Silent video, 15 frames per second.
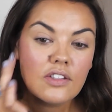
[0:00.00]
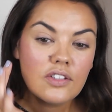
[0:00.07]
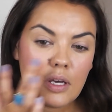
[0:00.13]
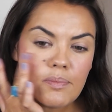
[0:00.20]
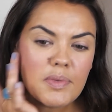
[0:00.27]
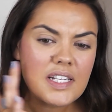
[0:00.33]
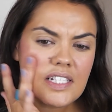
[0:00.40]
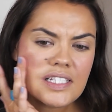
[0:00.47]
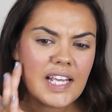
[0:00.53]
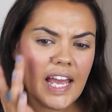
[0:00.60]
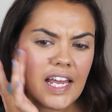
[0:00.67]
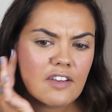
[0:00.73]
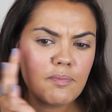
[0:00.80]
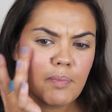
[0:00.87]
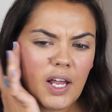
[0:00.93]
Don't be
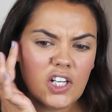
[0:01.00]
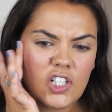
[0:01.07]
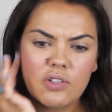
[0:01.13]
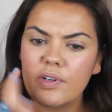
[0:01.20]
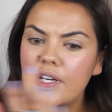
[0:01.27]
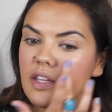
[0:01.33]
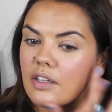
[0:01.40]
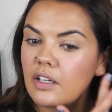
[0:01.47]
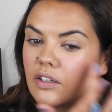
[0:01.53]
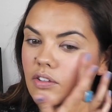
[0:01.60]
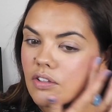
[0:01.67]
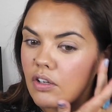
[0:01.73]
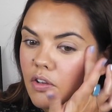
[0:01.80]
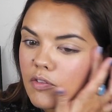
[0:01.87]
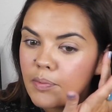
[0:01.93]
scared of blusher either,
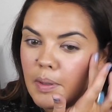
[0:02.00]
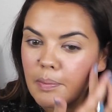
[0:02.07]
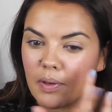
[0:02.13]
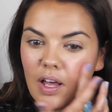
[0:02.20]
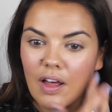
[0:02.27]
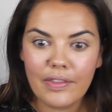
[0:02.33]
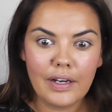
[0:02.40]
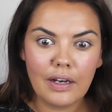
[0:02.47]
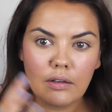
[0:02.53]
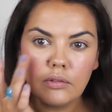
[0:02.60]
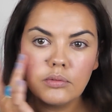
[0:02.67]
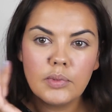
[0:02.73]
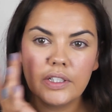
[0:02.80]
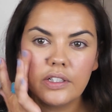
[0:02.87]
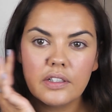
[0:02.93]
because a lot of people are. They're like, oh
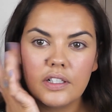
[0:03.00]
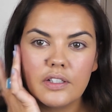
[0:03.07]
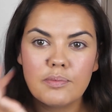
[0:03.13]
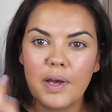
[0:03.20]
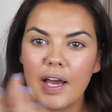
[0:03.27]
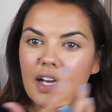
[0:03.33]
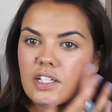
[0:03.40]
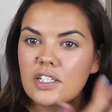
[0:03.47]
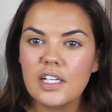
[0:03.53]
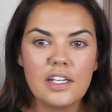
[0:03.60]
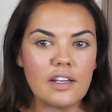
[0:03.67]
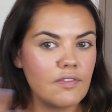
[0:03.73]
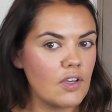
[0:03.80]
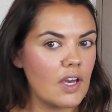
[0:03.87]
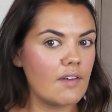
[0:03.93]
my goodness. But
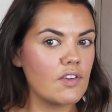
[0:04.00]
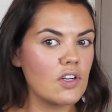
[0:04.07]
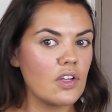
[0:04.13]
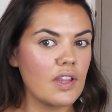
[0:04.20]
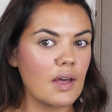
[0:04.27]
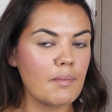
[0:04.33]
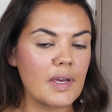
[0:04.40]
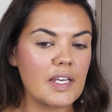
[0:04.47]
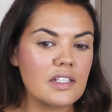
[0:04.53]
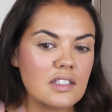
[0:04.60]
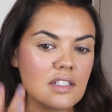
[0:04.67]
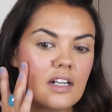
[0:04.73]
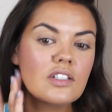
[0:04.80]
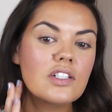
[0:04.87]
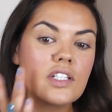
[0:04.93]
actually, if you have a look, that makes
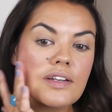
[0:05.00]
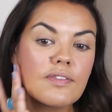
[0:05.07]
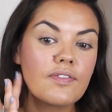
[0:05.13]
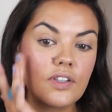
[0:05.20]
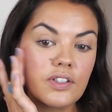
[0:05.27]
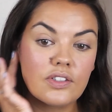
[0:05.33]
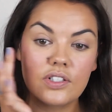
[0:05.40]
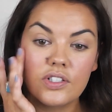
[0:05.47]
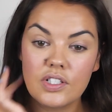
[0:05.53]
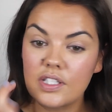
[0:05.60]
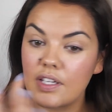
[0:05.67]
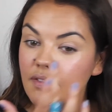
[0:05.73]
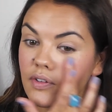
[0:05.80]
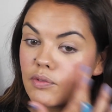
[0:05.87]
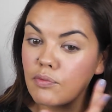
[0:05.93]
such a difference. It just
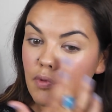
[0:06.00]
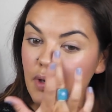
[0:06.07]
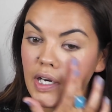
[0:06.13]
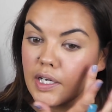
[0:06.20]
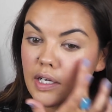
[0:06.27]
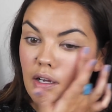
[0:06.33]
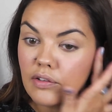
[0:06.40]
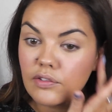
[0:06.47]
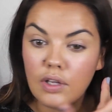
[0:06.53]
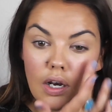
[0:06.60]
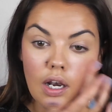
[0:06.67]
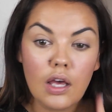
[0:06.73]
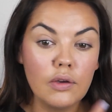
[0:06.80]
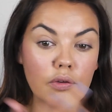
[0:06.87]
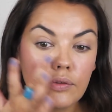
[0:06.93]
gives a really nice
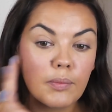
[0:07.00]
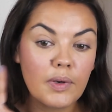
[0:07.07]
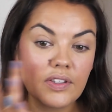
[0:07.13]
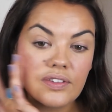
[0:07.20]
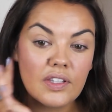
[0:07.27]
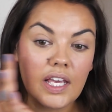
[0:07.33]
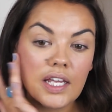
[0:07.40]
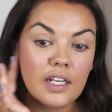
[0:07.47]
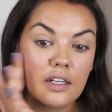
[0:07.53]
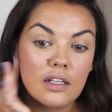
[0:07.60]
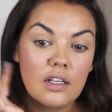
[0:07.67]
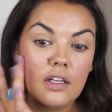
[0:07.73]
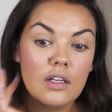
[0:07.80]
glow to my skin.